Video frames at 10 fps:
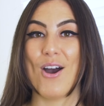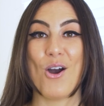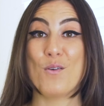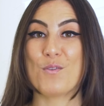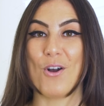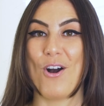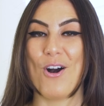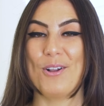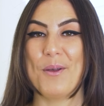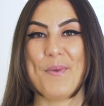
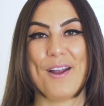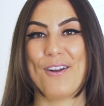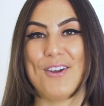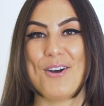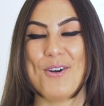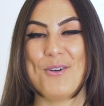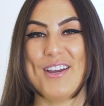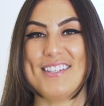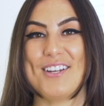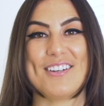Overall, Peridot
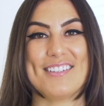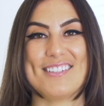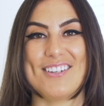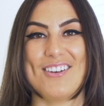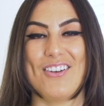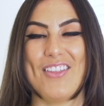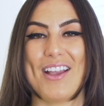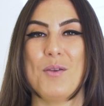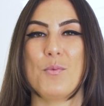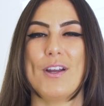is a crystal that
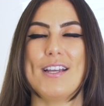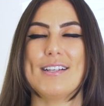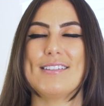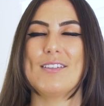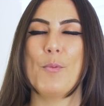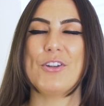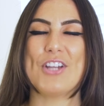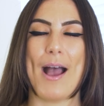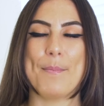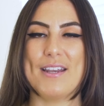can bring so much
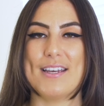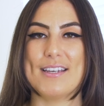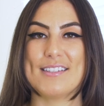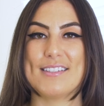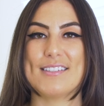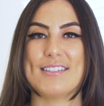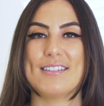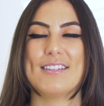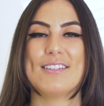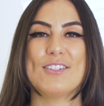happiness,
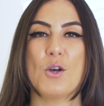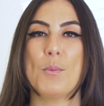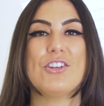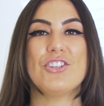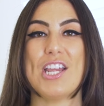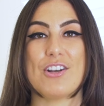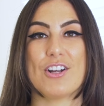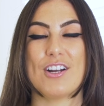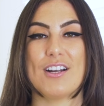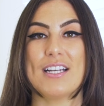so much
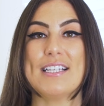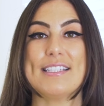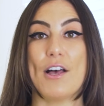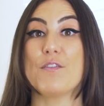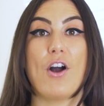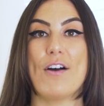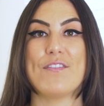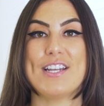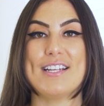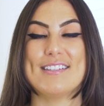inner
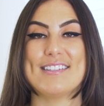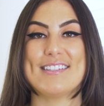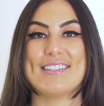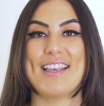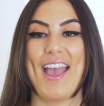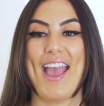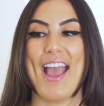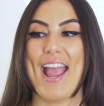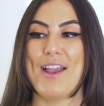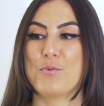self-confidence,
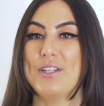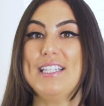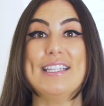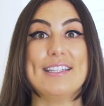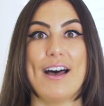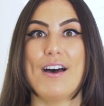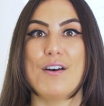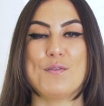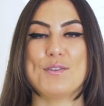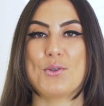and really
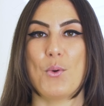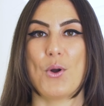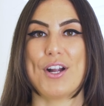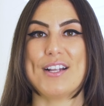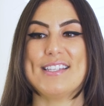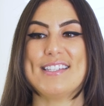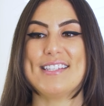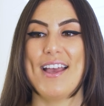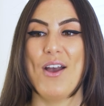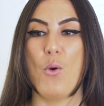love towards
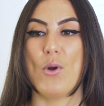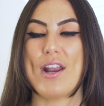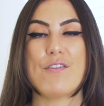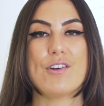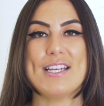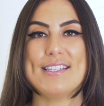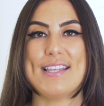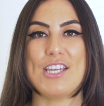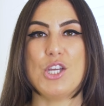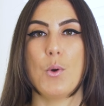whatever it is
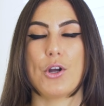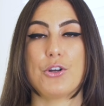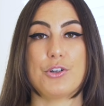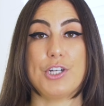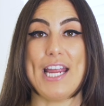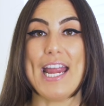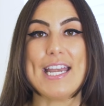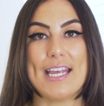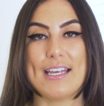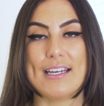that you are
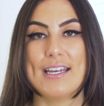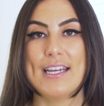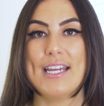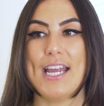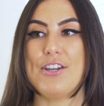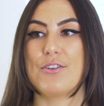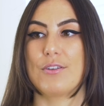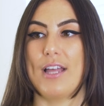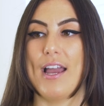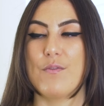creating in your
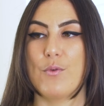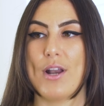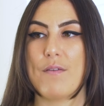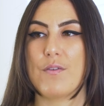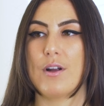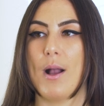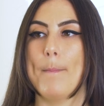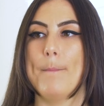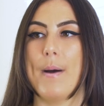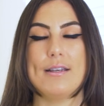life, whatever
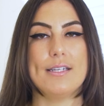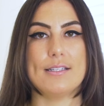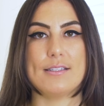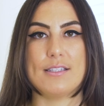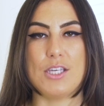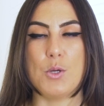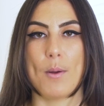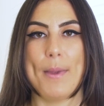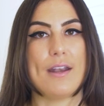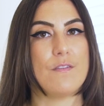abundance you are
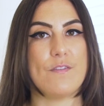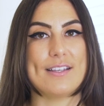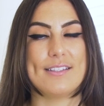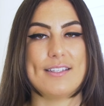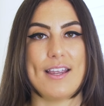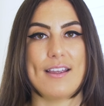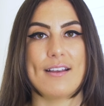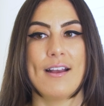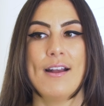manifesting.